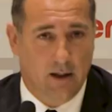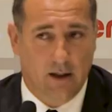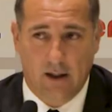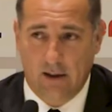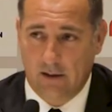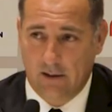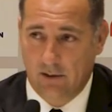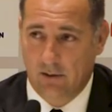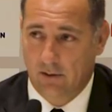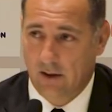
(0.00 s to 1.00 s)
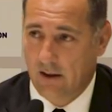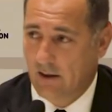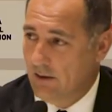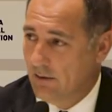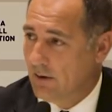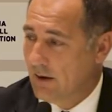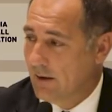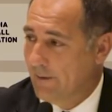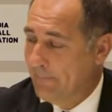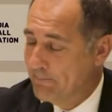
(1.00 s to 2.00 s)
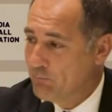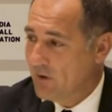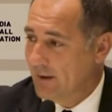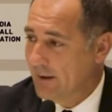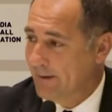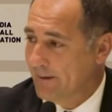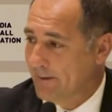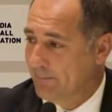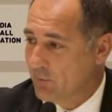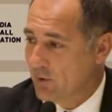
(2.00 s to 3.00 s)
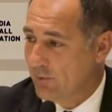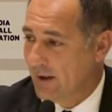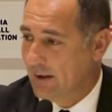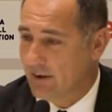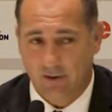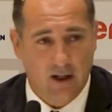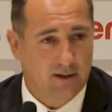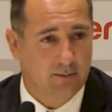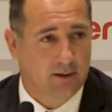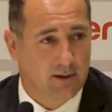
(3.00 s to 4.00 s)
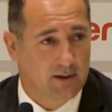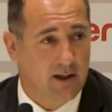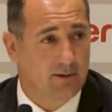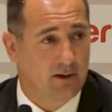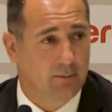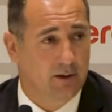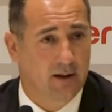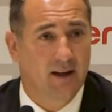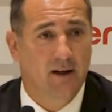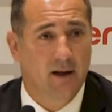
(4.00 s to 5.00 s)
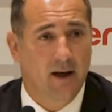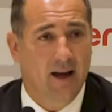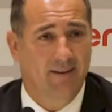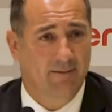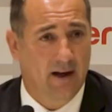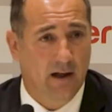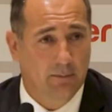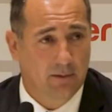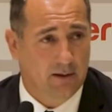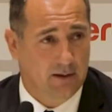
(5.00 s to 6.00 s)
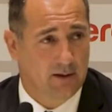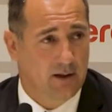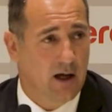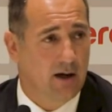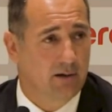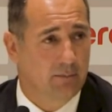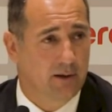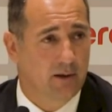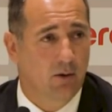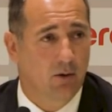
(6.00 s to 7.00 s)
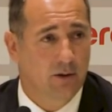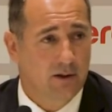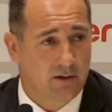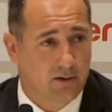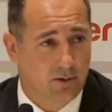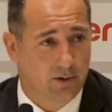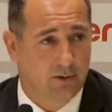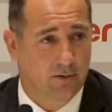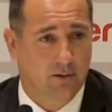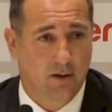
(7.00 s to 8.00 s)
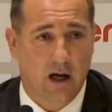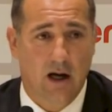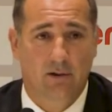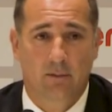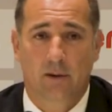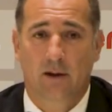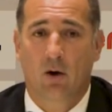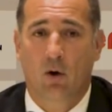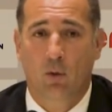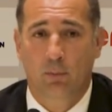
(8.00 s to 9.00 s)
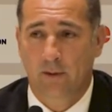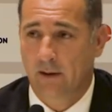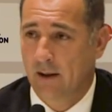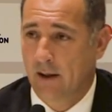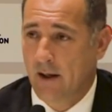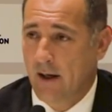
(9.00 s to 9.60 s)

And you can really trust me that I will be available, I will be honest to you, I will be open,